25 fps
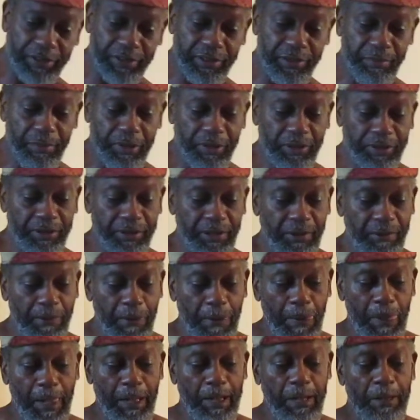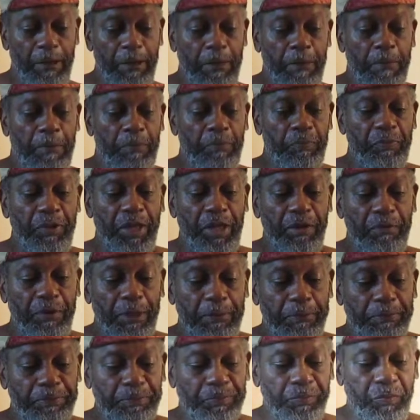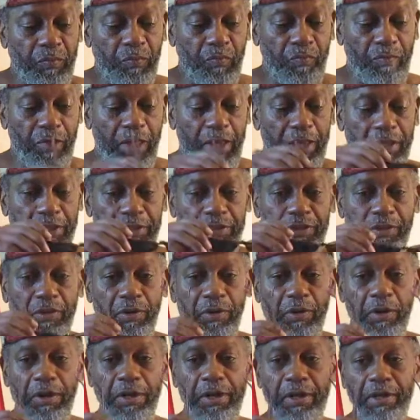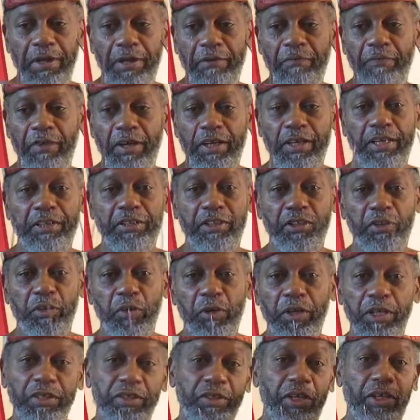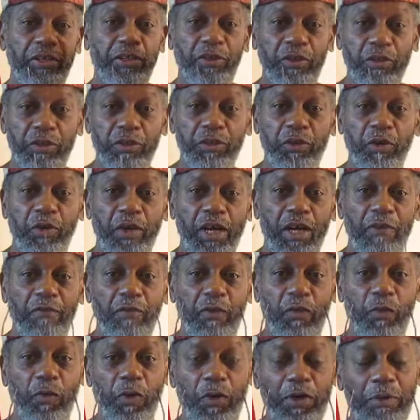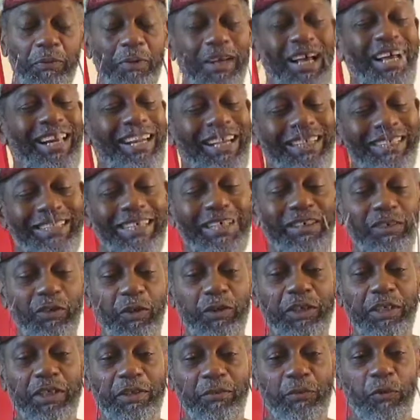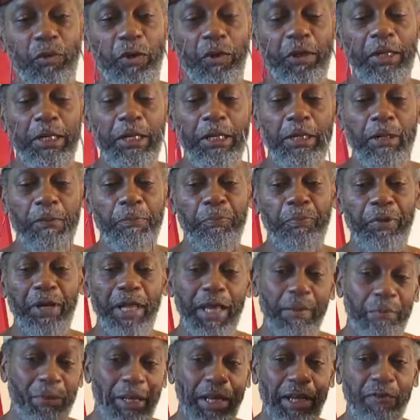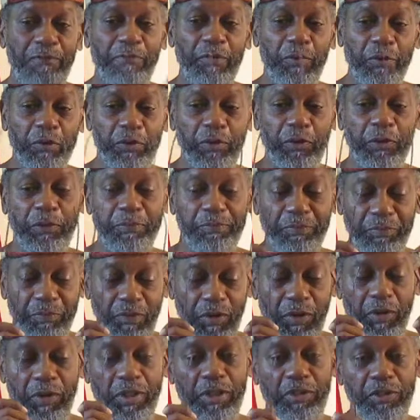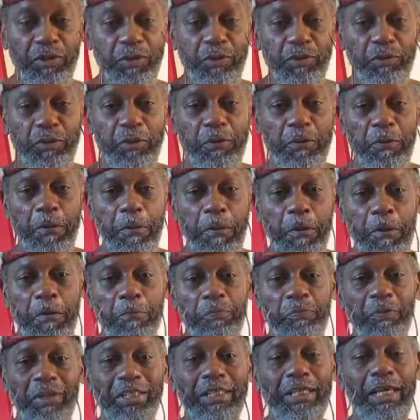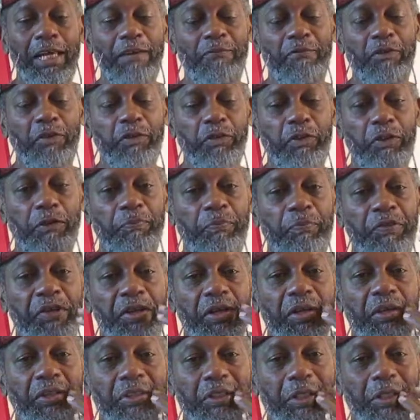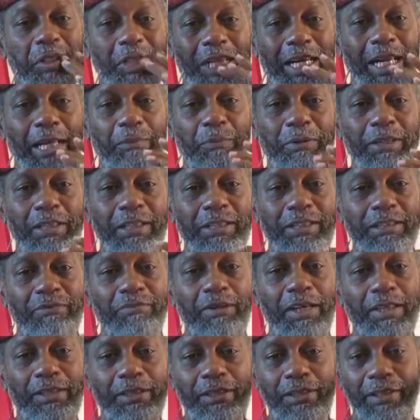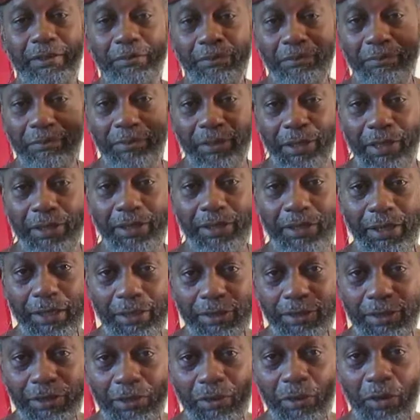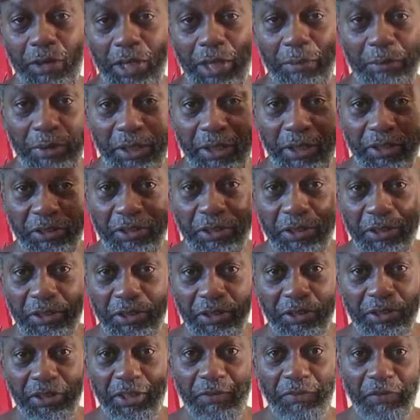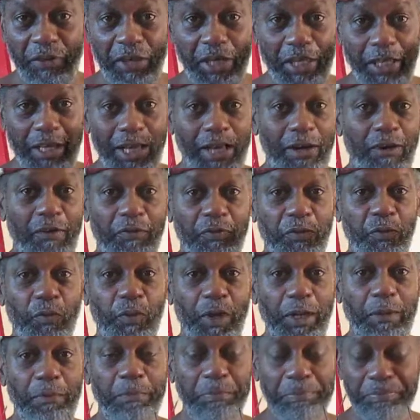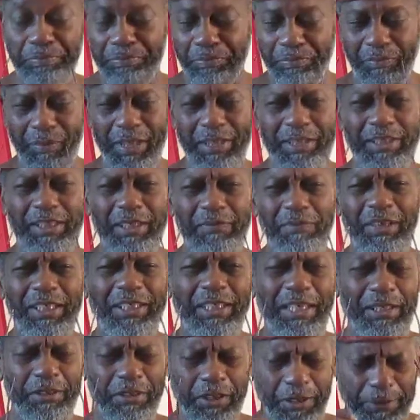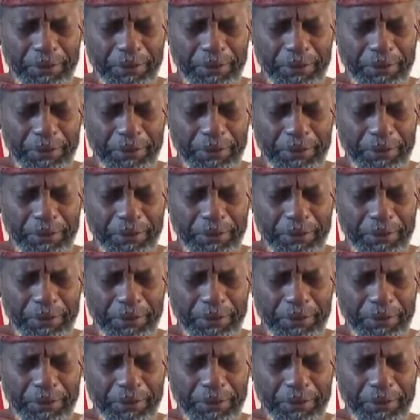some other stuff. Anyway. Uh, so, in fact, as a dog, so I took the dog out for a walk, I like to take dogs out and walk, but I have my headphones on, you know, as usual. Let's say headphones on, because then I'd be listening rather than Alexa talk, I'd be listening to stuff that I got off the web and stuff like that, you